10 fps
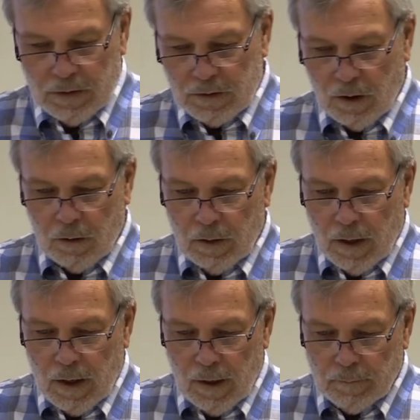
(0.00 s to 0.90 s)
So
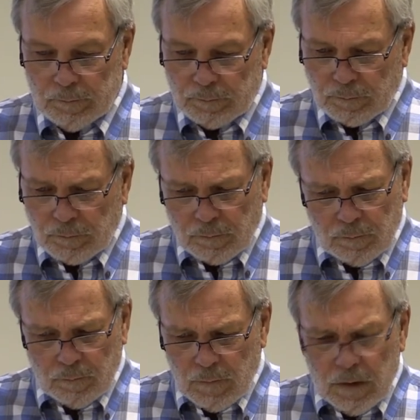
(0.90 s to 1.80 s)
um,
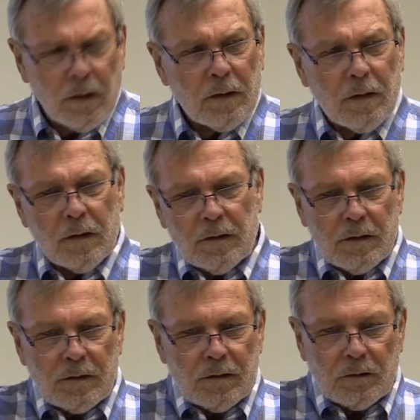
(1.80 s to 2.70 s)
th th
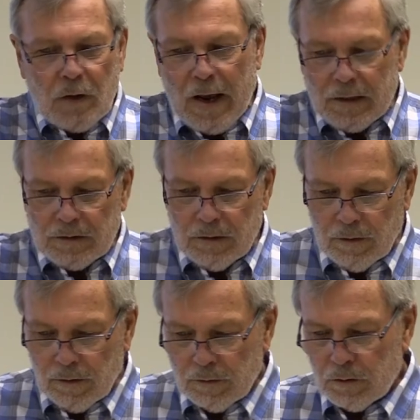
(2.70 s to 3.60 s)
this attraction
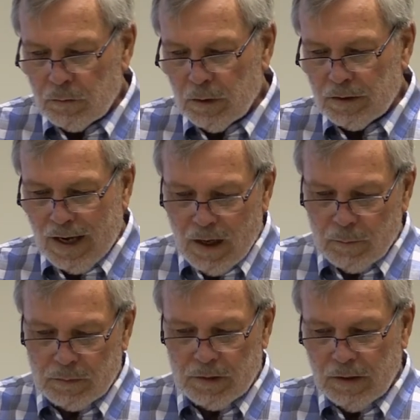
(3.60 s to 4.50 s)
of the Swiss
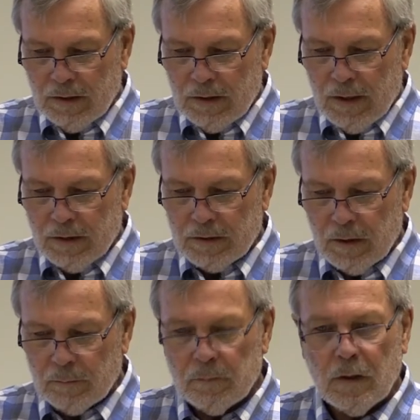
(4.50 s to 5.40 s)
Alps as
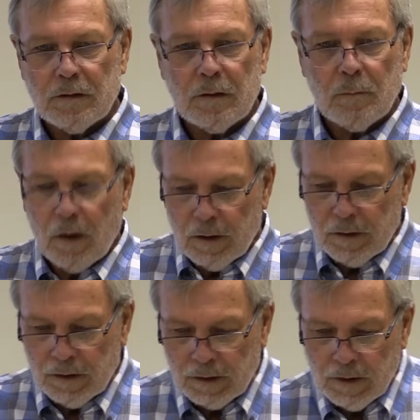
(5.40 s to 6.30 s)
a, as a
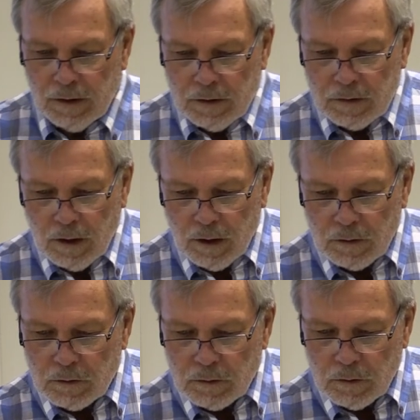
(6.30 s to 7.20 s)
marketing
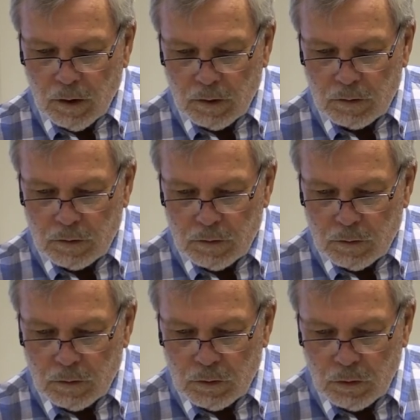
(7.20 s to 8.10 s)
uh, uh,
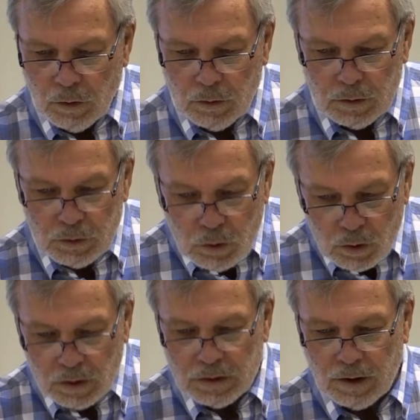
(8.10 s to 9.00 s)
tool,
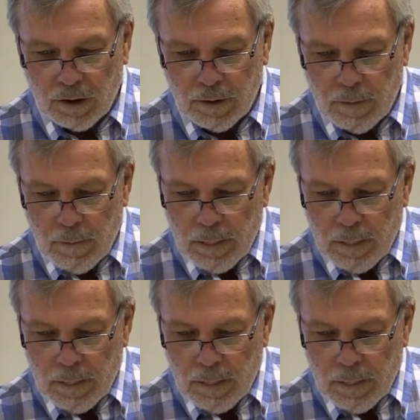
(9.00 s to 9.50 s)
tool, sorry.